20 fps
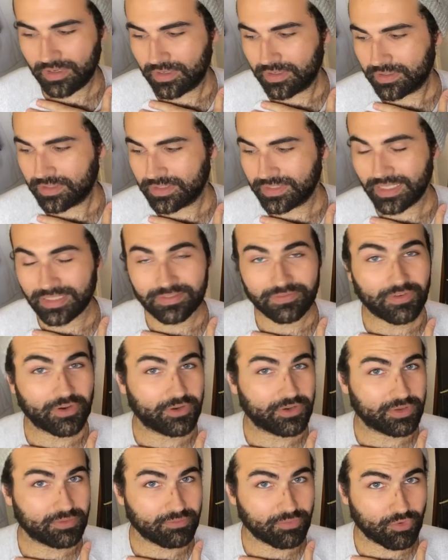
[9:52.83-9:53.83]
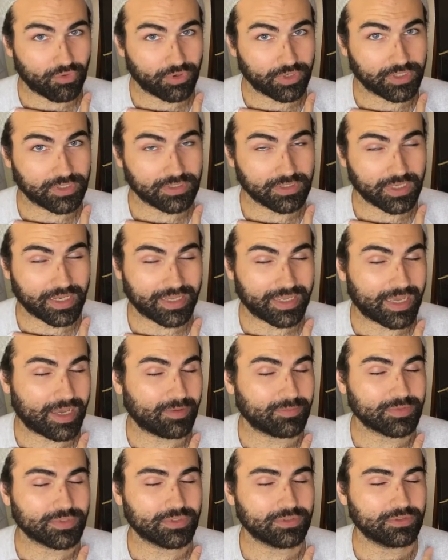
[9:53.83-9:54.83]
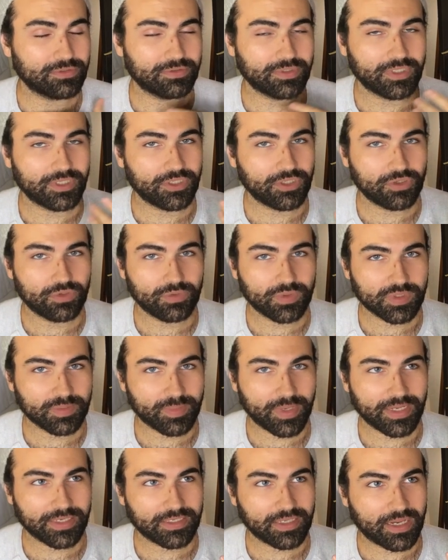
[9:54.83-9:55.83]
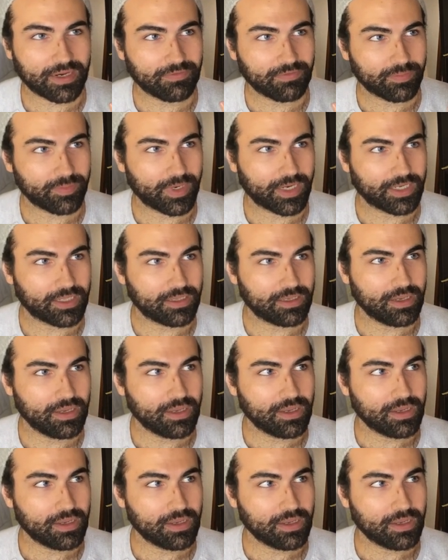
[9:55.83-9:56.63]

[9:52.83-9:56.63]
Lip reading: because because that's very important. I absolutely do respect everybody